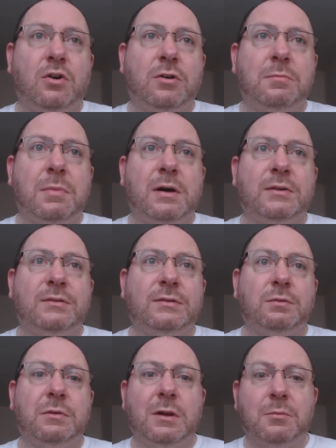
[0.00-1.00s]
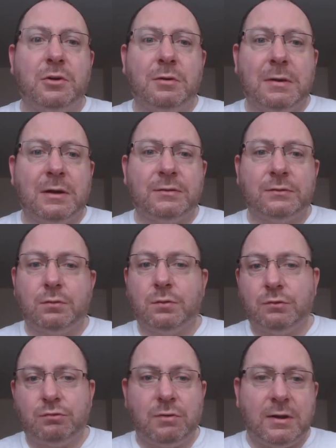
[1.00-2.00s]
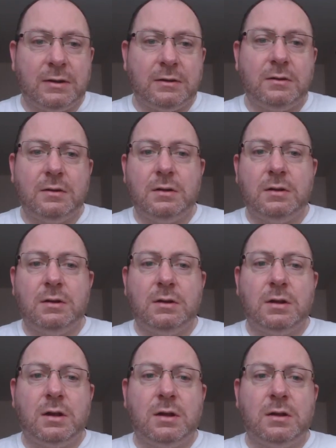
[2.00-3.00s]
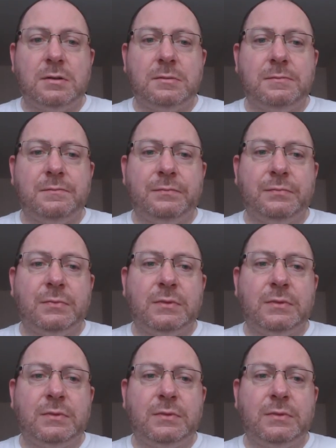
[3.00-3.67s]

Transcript: on a bus when I'm on a bus or a train um,